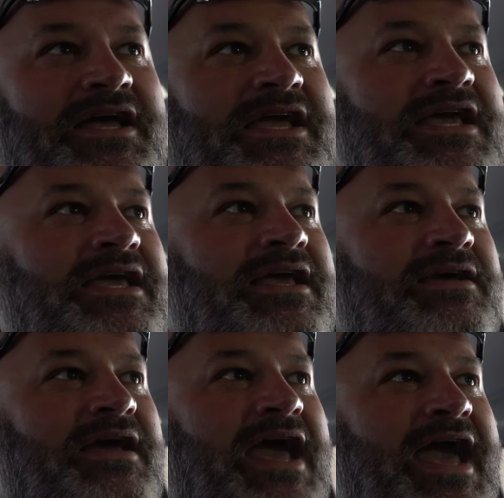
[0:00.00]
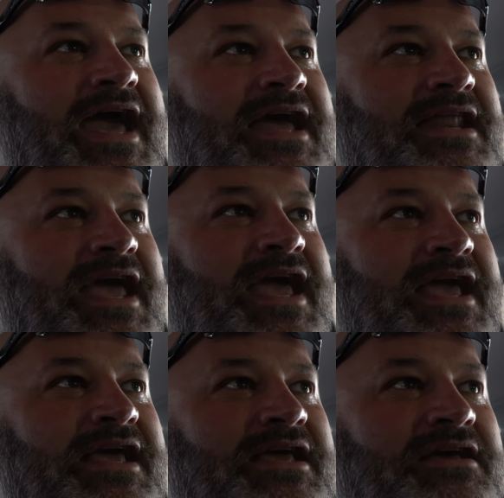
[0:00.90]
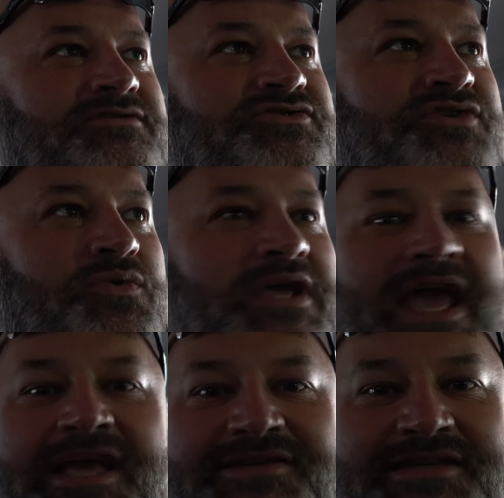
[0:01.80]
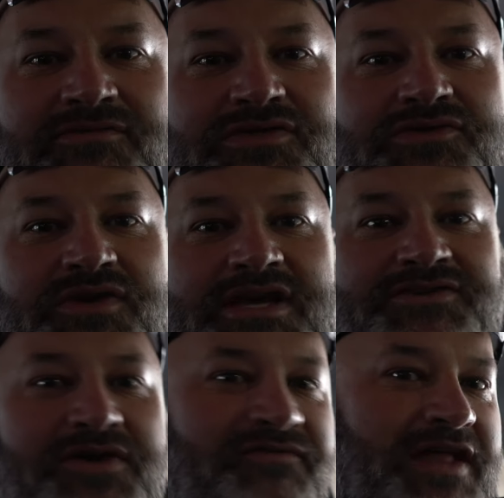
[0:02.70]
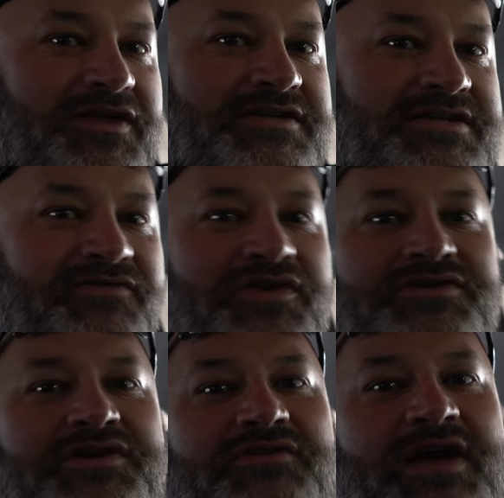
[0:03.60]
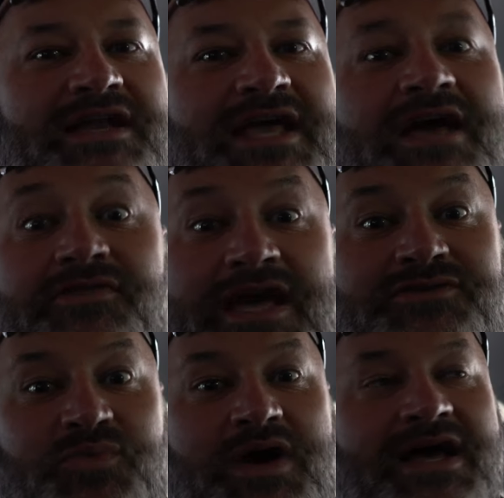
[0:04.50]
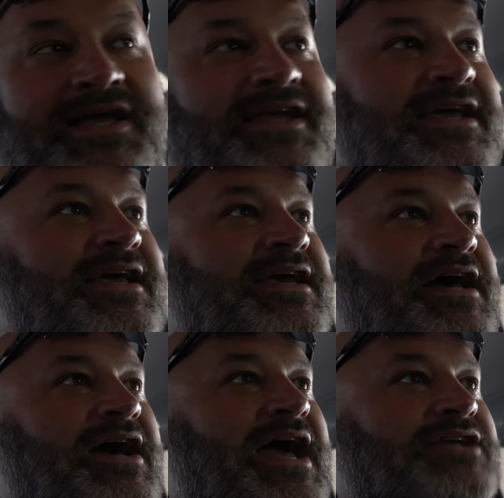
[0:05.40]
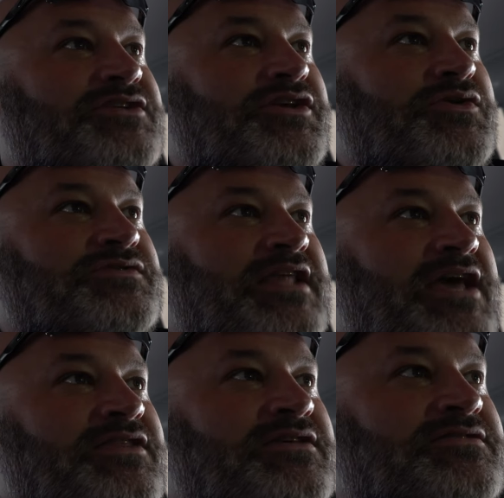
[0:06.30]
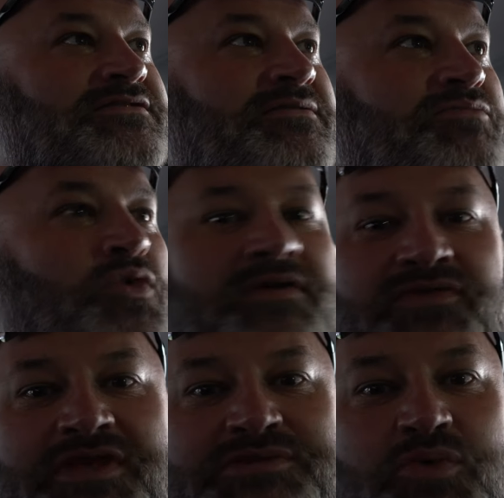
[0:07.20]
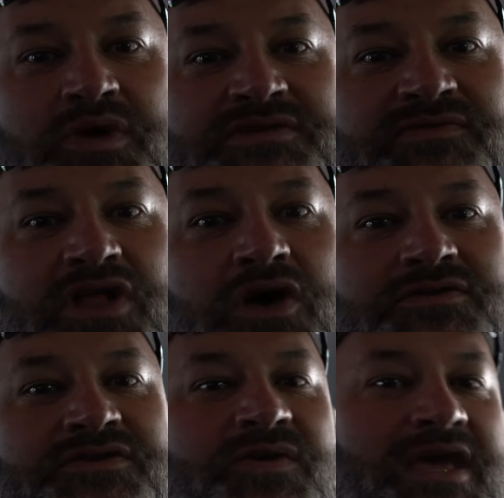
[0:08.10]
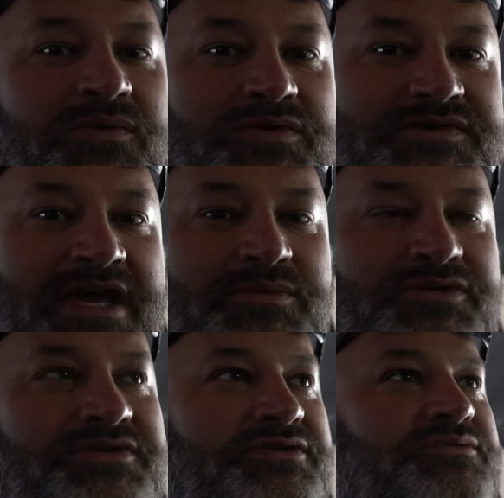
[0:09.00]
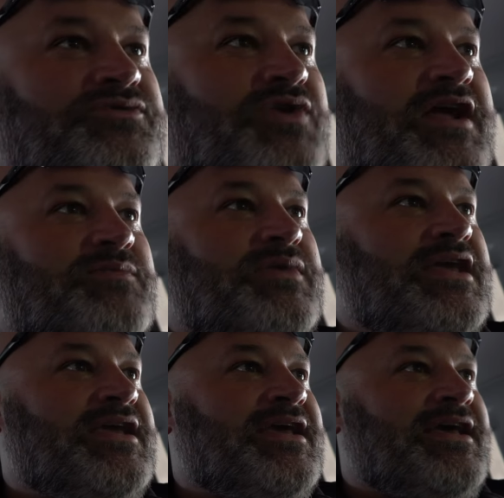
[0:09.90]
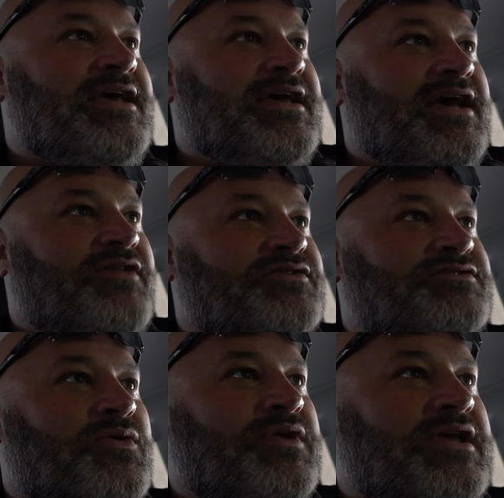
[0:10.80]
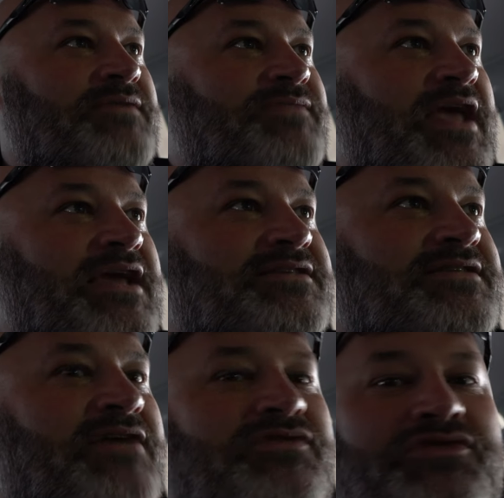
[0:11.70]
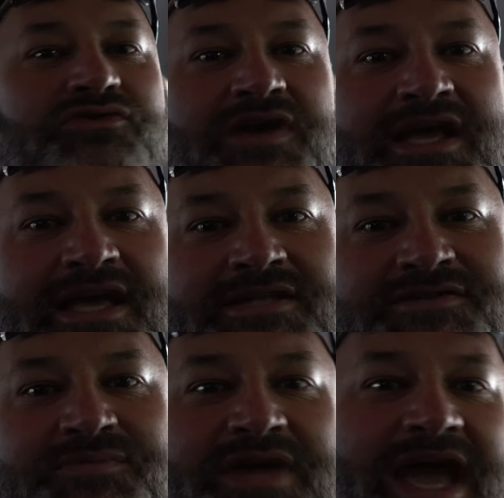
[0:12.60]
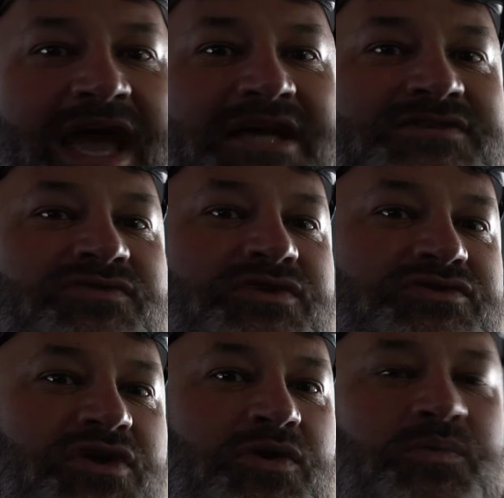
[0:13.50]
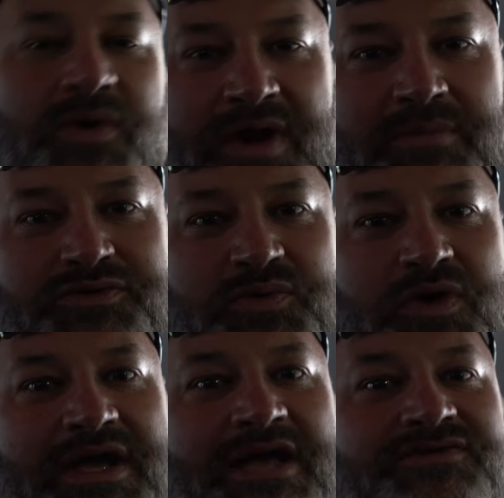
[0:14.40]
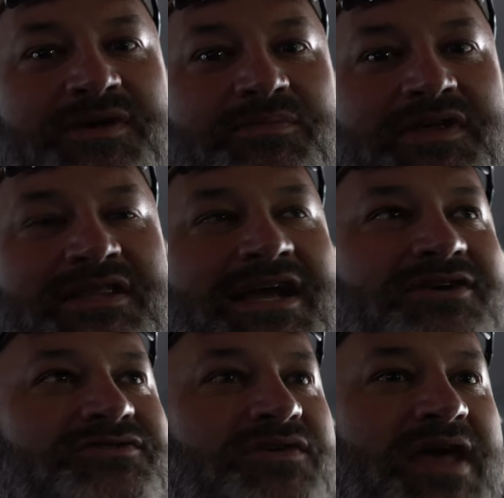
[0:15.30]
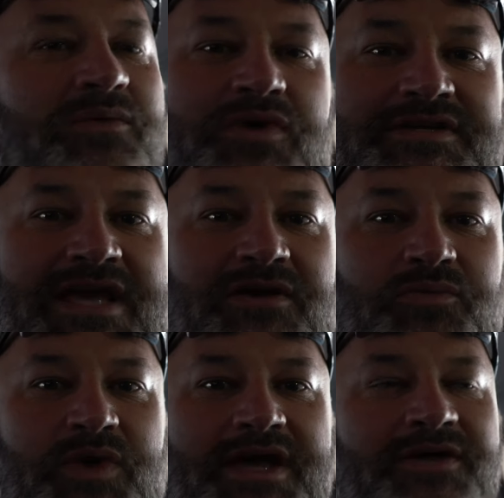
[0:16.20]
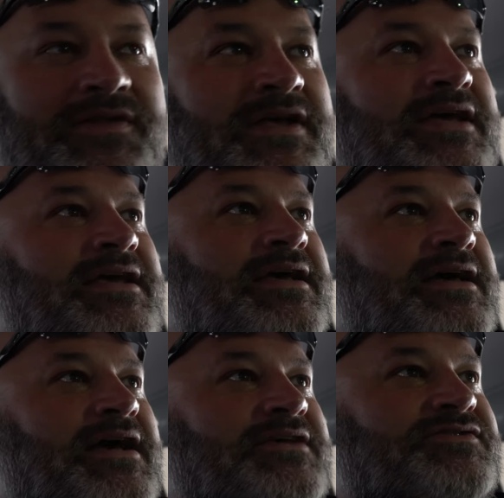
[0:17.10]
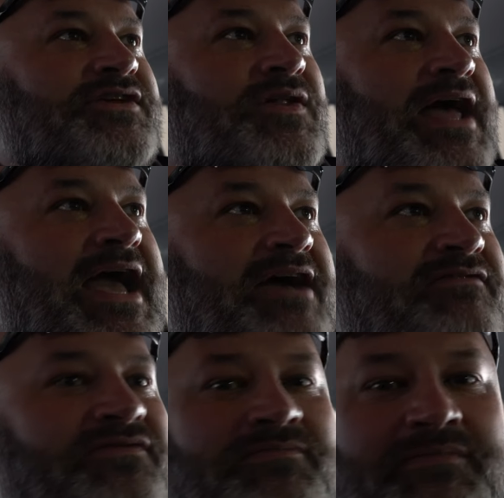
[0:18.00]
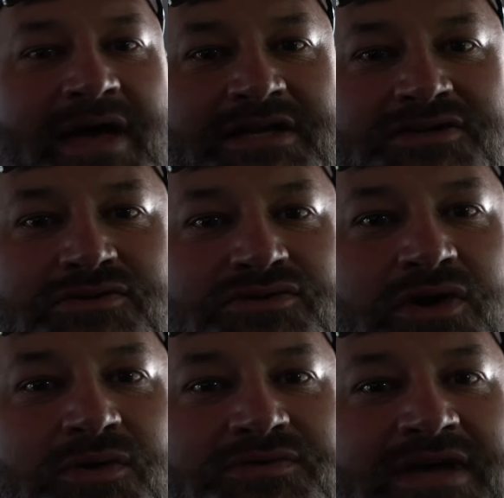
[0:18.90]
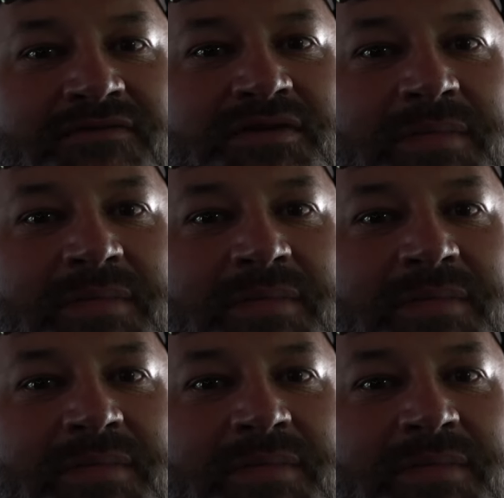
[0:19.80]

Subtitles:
He had a Sony A7III, so if I look different to you right now, that's why. Actually using that this morning for this morning's vlog, so he was able to trade me the Sony A7III and some cash for the drone. We were able to work out something there, so that worked out well. Still have my two drones, have the